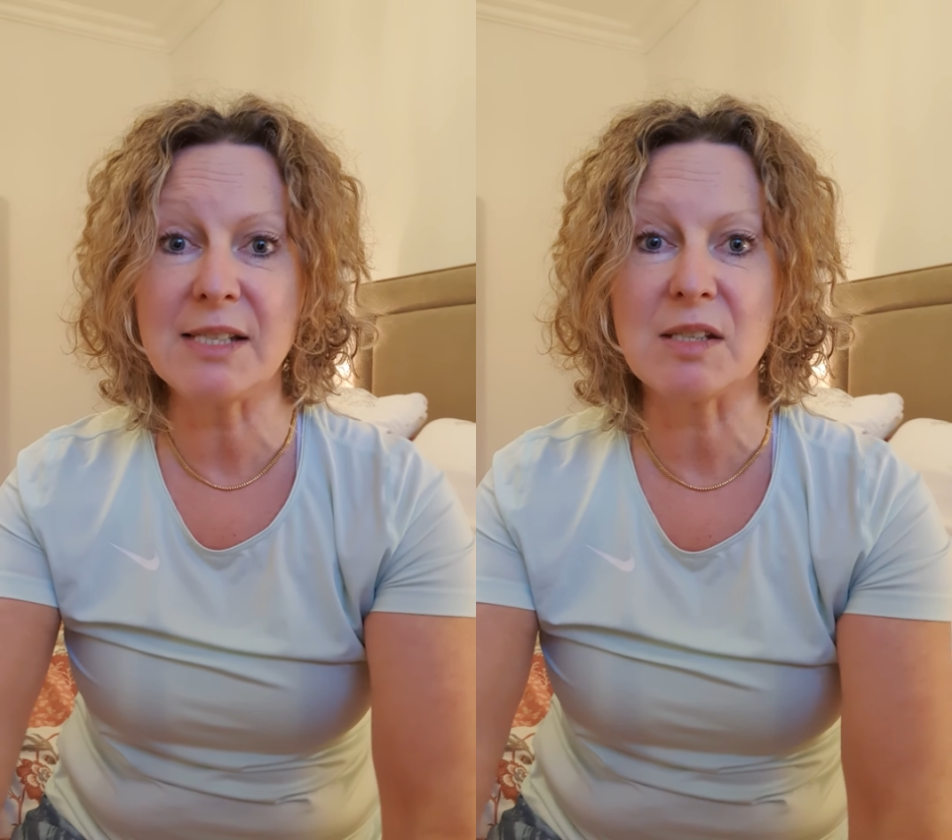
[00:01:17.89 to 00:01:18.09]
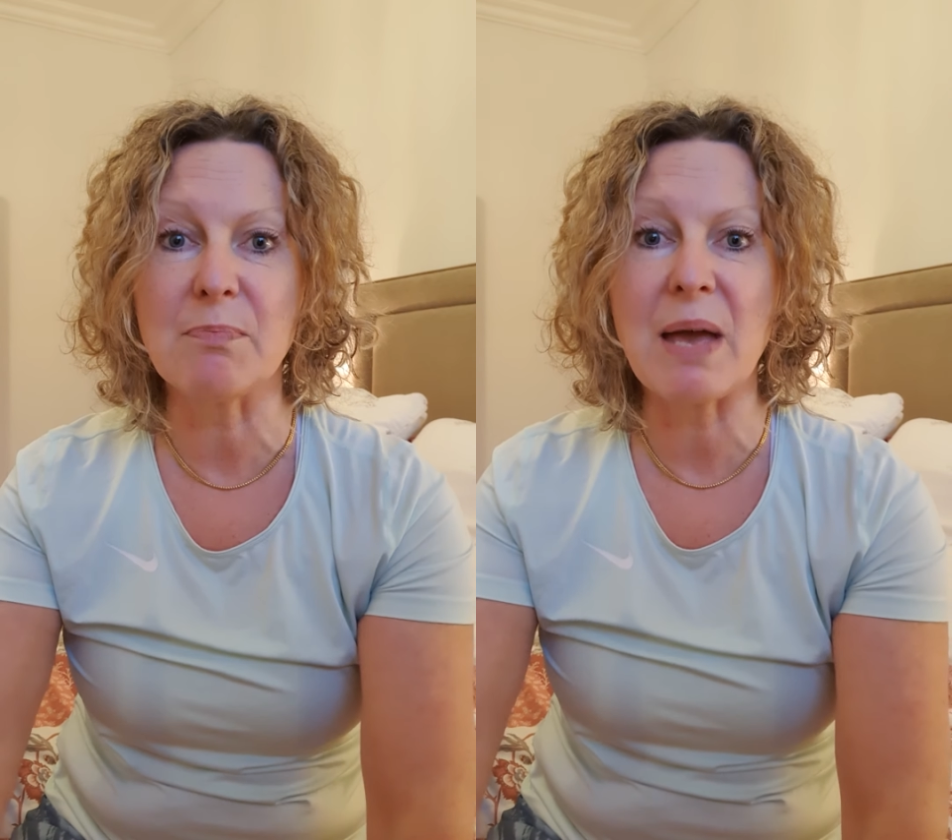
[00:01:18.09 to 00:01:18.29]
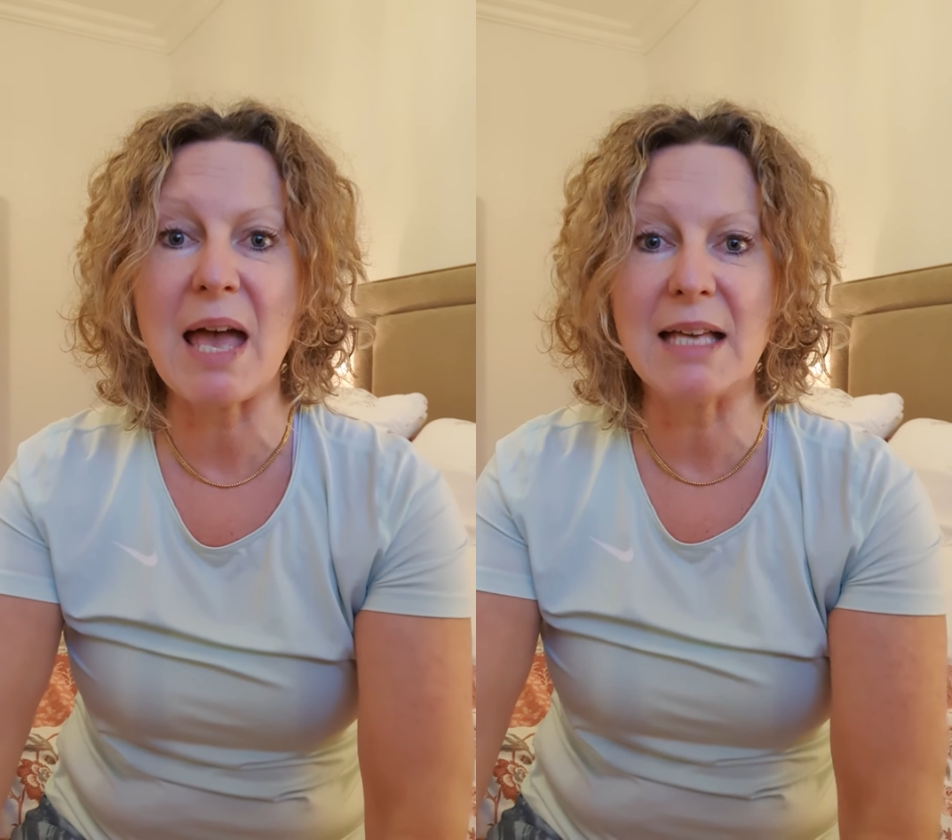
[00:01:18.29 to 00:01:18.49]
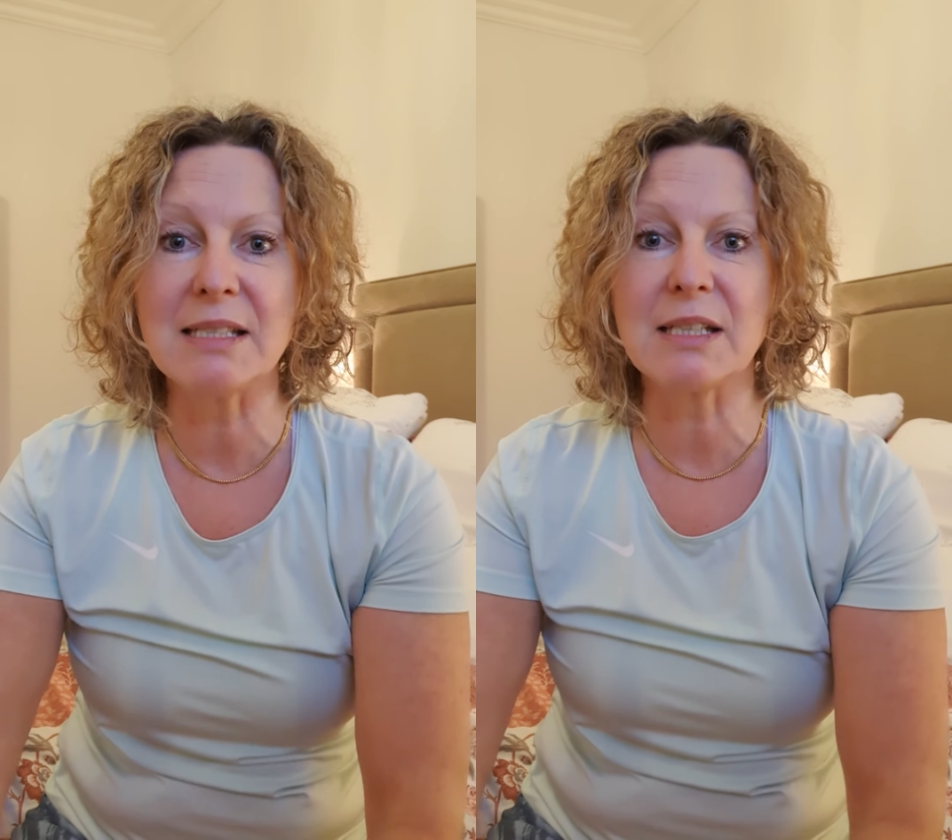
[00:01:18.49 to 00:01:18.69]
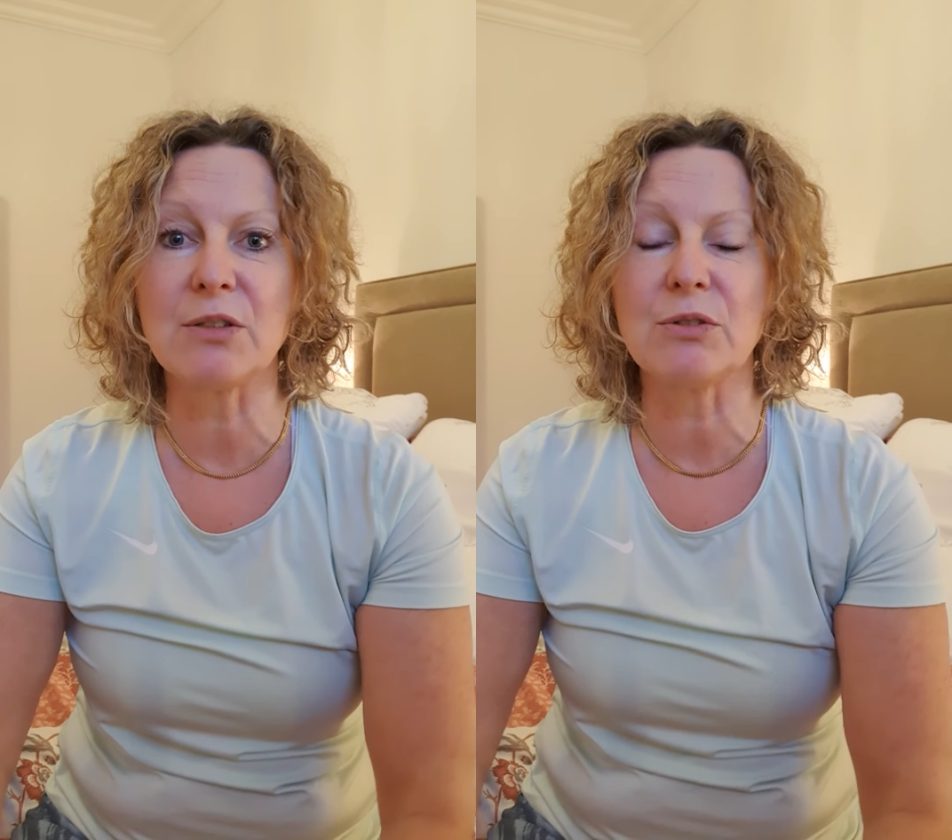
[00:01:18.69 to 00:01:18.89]

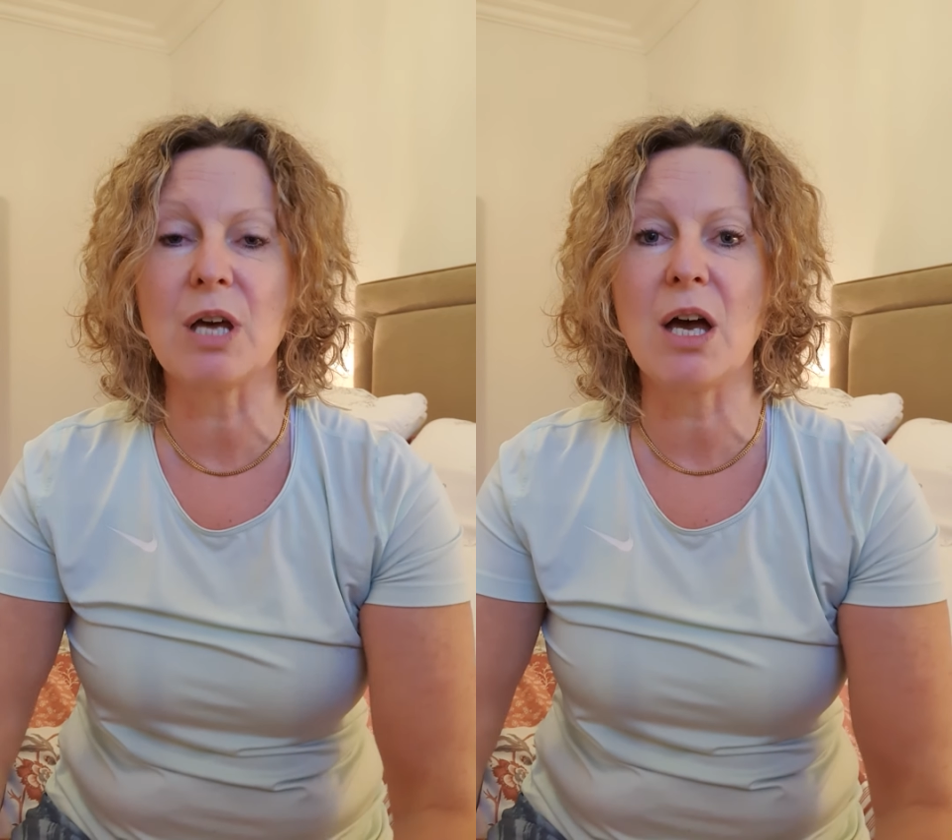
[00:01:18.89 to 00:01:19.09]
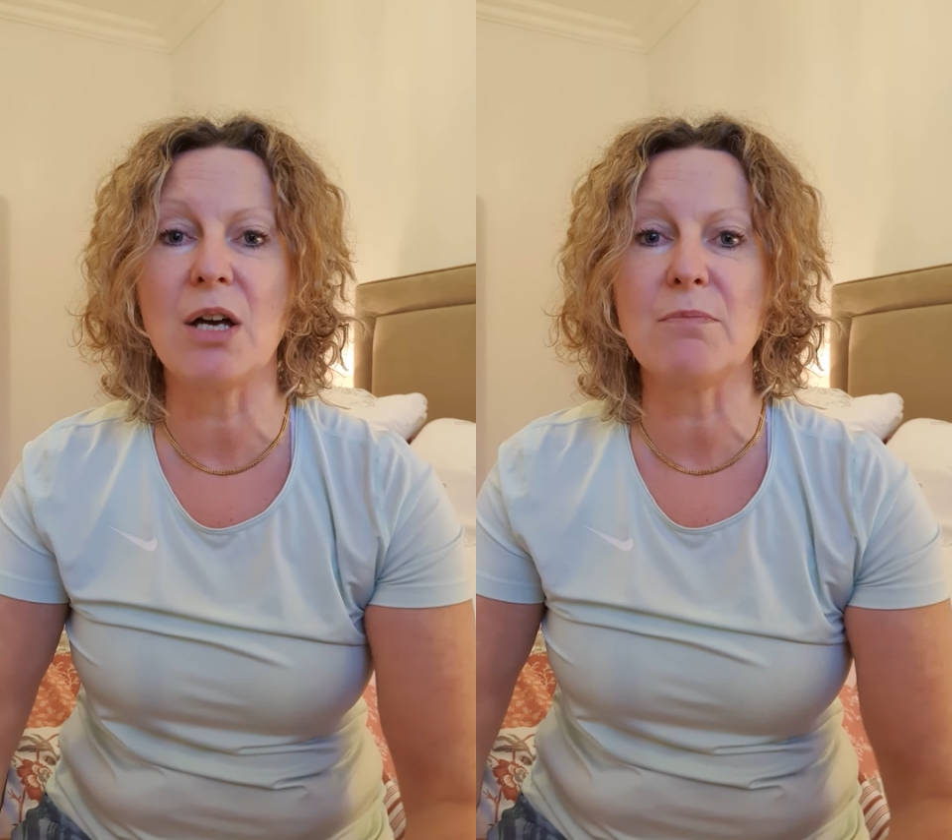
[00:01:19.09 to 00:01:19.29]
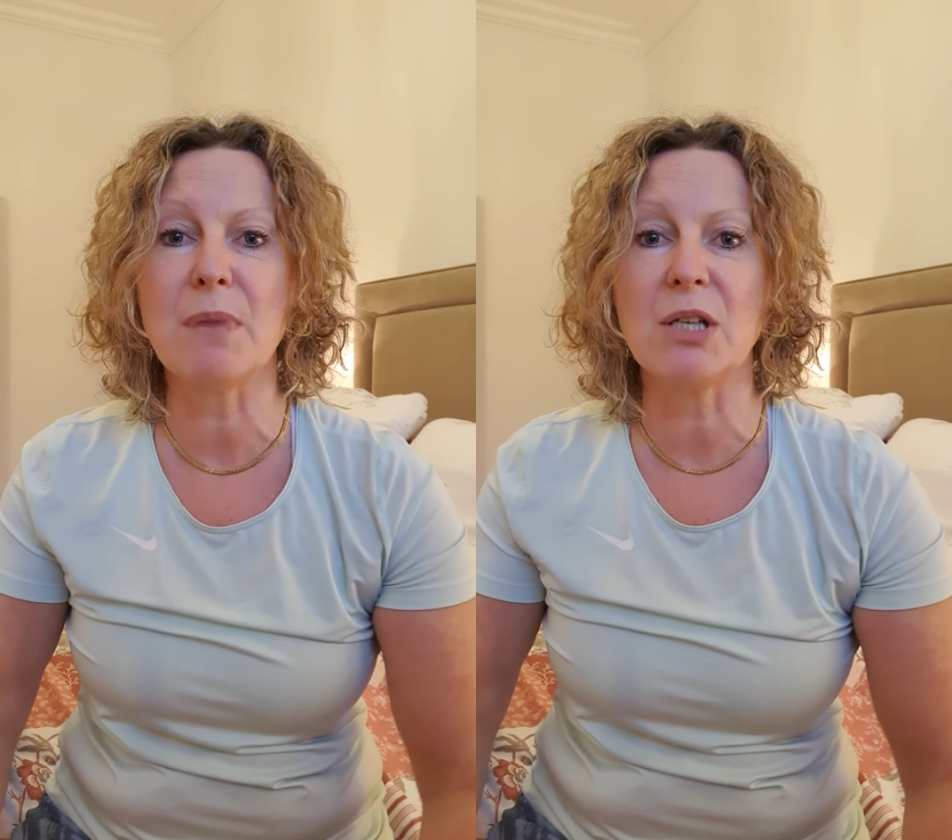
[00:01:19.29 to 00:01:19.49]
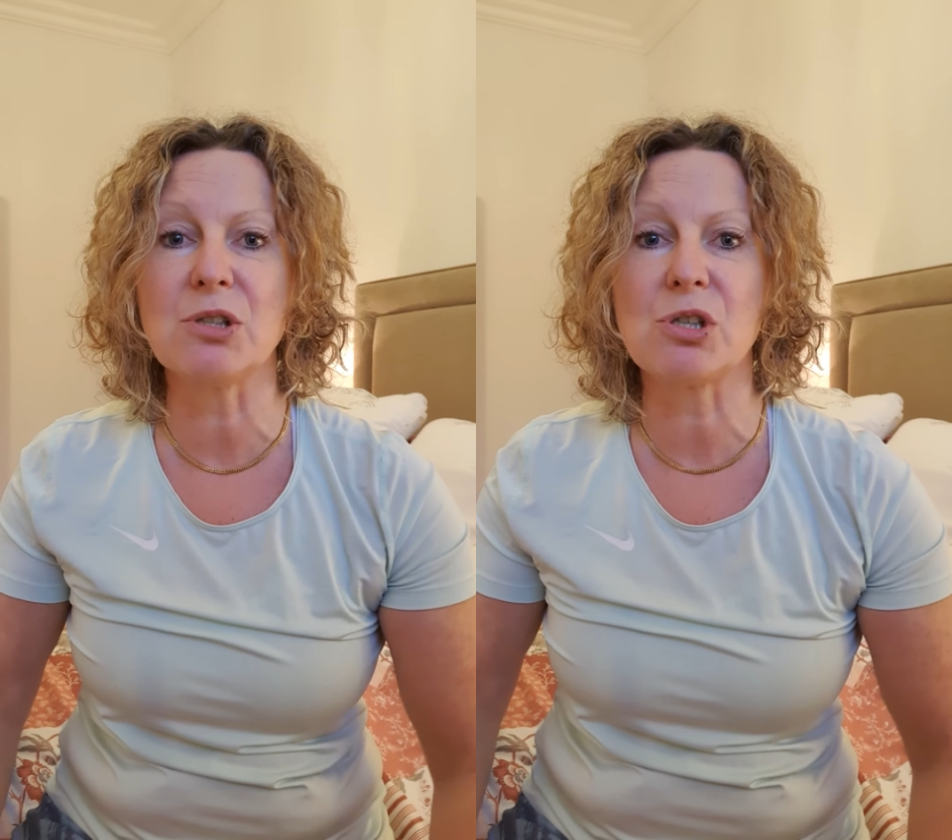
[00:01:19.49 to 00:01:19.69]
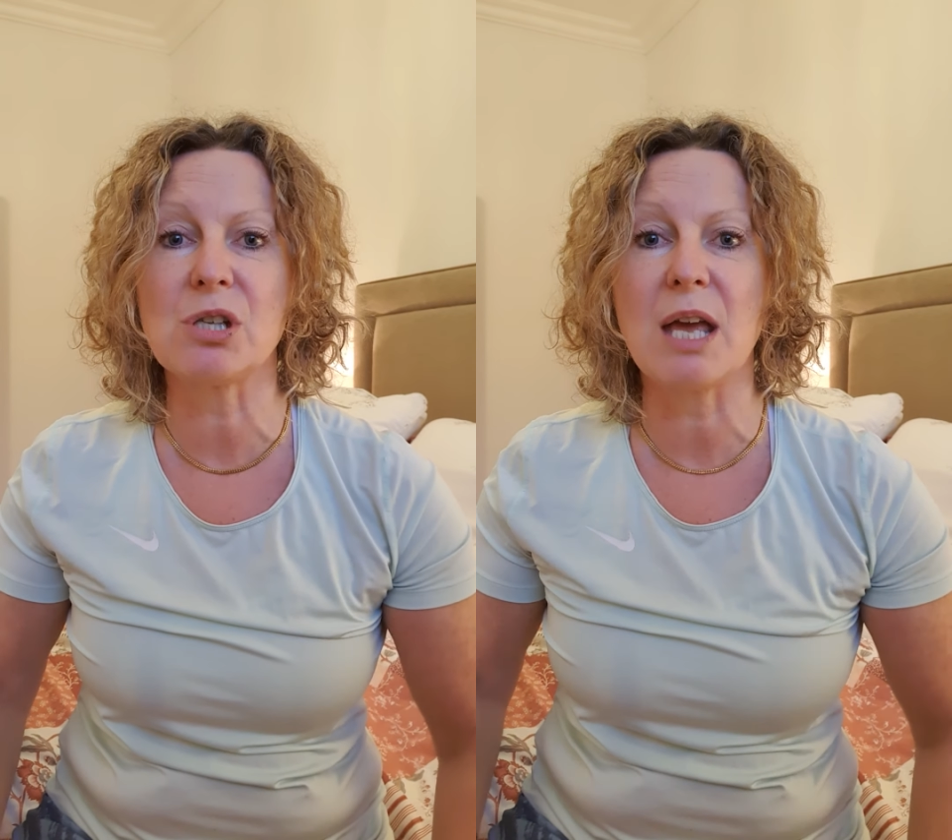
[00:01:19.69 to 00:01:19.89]
depending on how
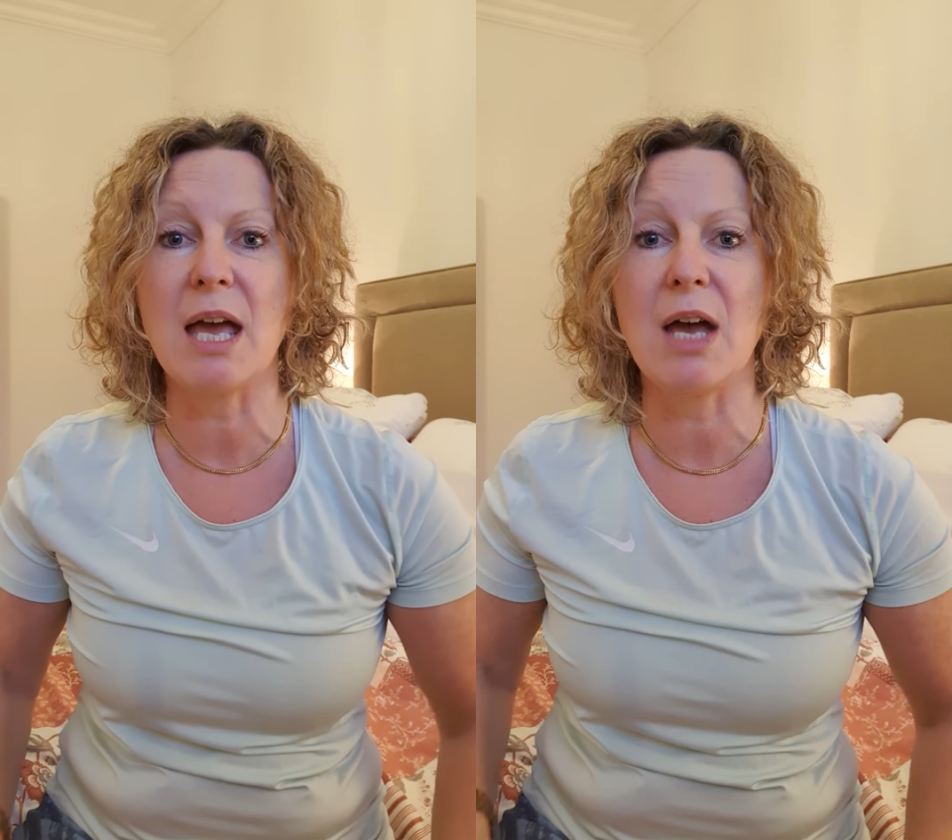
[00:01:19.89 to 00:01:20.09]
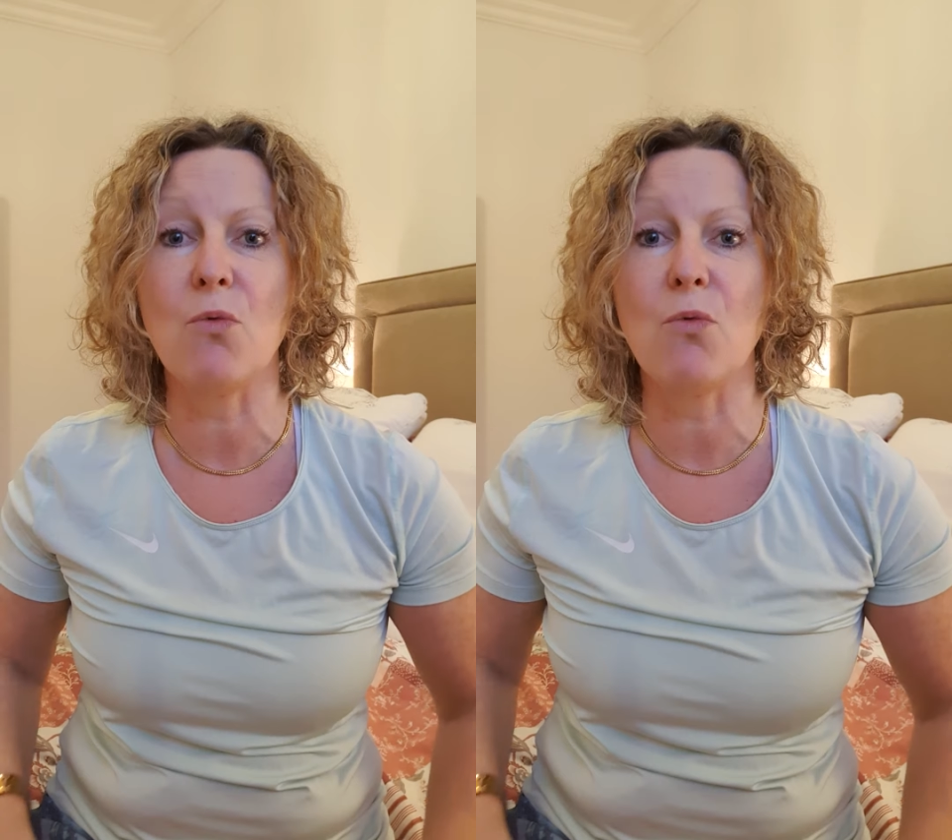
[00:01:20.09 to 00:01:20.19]
much uh,